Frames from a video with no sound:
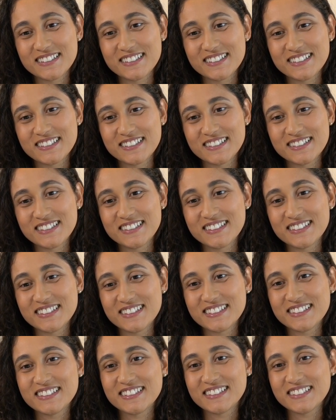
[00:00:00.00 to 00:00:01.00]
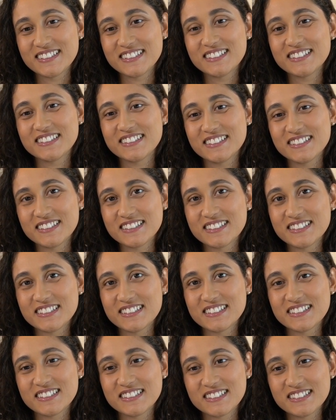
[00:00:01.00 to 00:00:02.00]

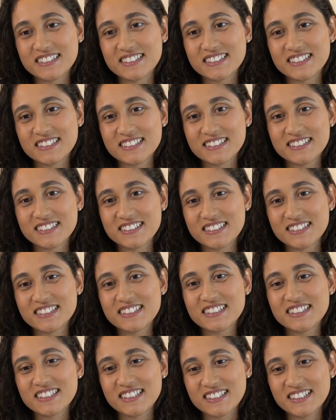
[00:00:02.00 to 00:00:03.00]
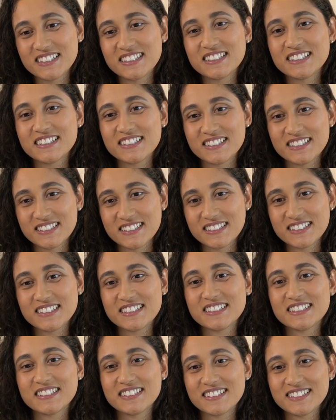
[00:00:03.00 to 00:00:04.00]

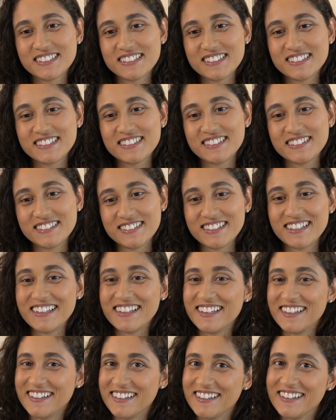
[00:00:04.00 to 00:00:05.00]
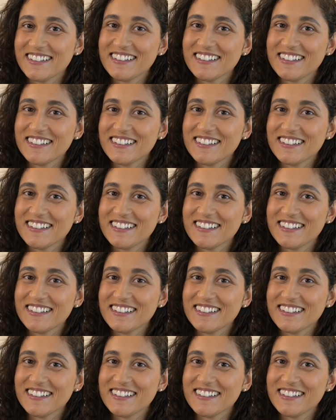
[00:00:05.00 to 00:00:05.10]
This person isn't speaking.